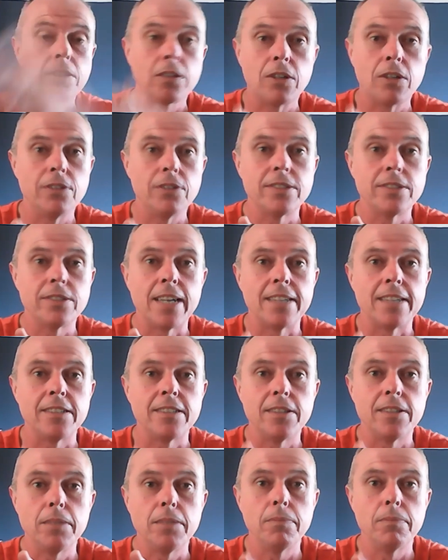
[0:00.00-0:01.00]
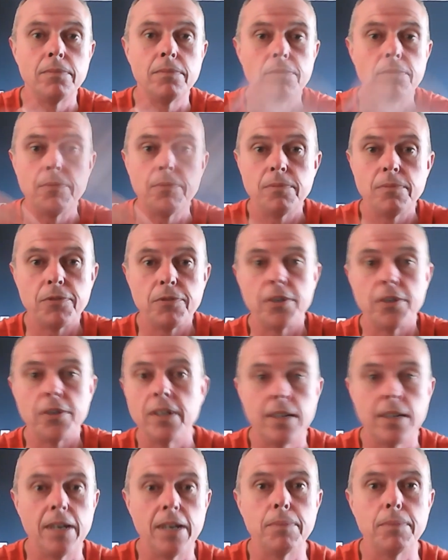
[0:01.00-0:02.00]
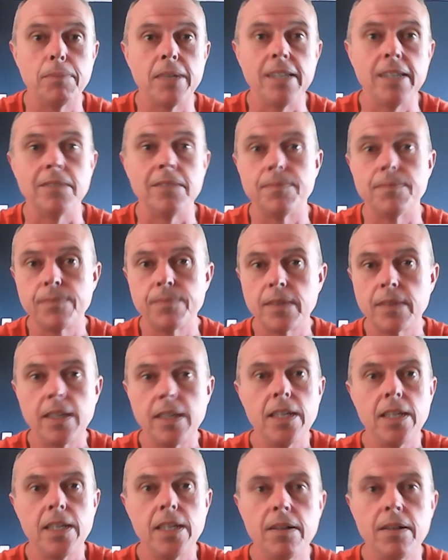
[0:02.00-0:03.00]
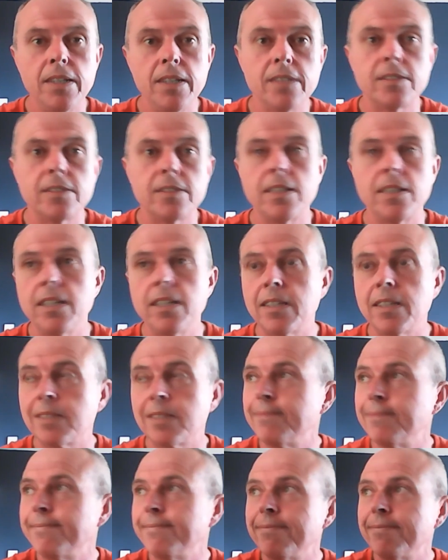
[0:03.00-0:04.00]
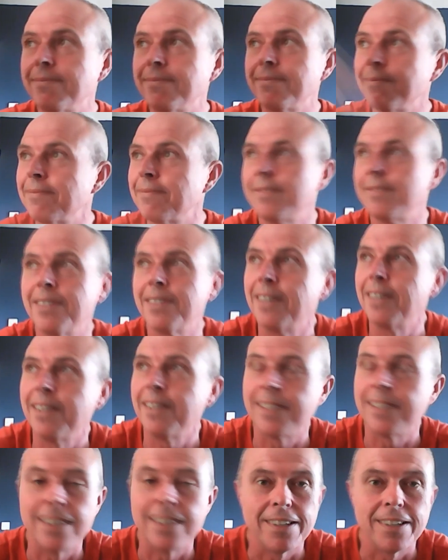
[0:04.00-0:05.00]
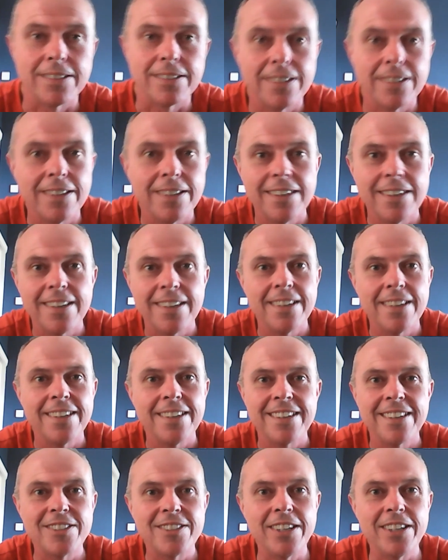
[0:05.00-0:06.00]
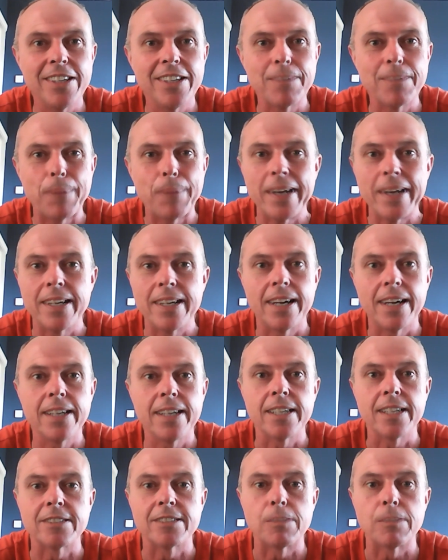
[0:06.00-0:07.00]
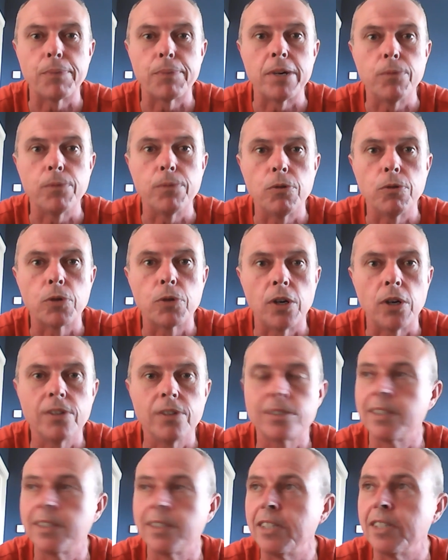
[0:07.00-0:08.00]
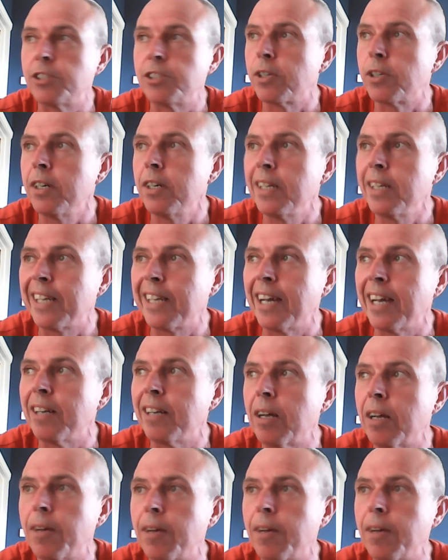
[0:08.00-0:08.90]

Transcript: contacted them for an update. And it's like, I don't know, trying to bang your head against a brick wall constantly, trying to get